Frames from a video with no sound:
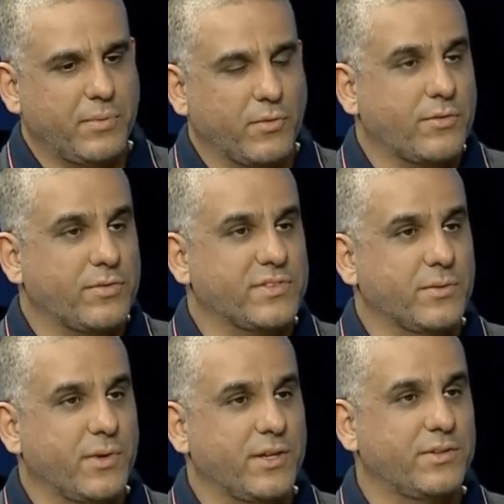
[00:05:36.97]

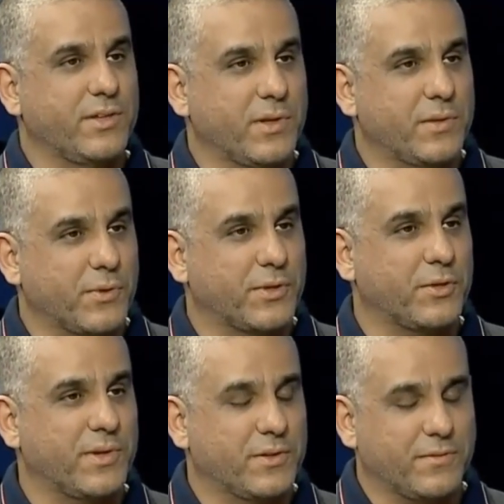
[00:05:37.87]
bureaucracy when you deal with
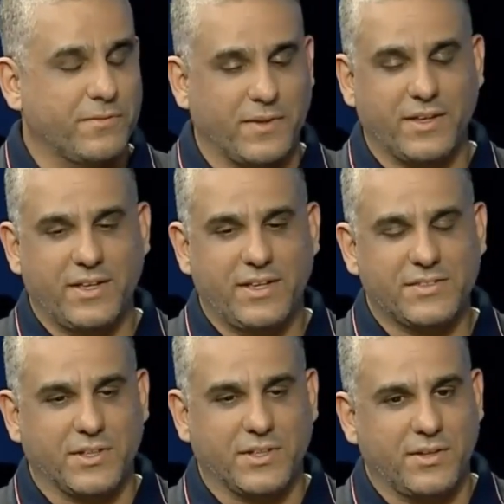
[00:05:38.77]
procurement of
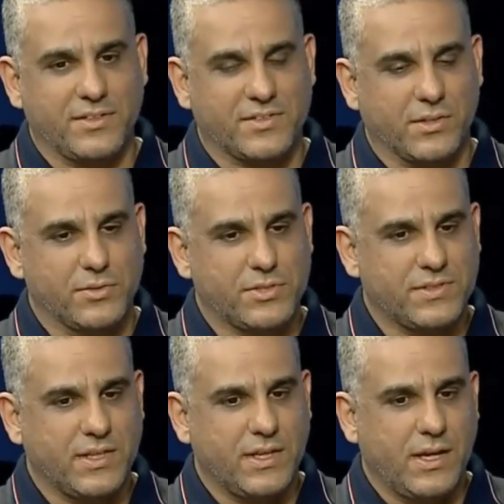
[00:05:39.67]
security
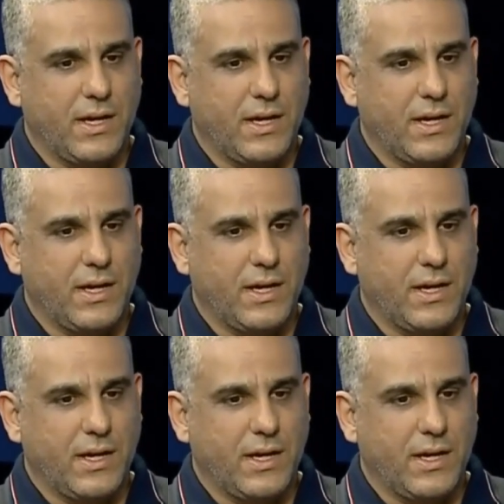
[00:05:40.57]
solutions.